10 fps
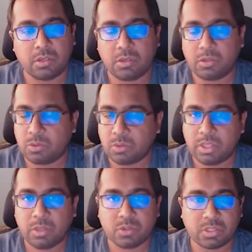to the
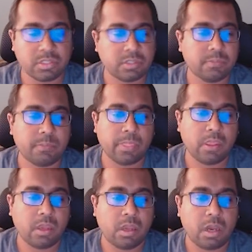users.
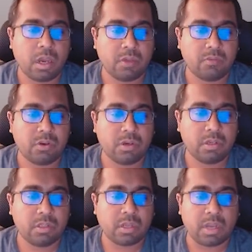
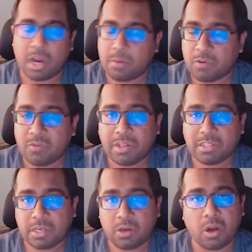However, the card profiles
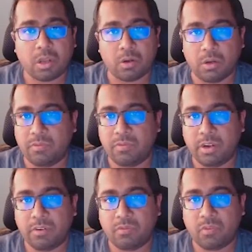are not a good
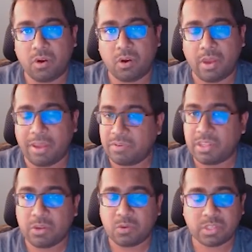fit for every
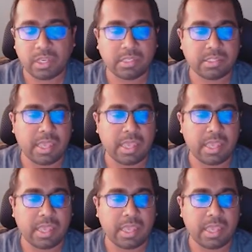use case,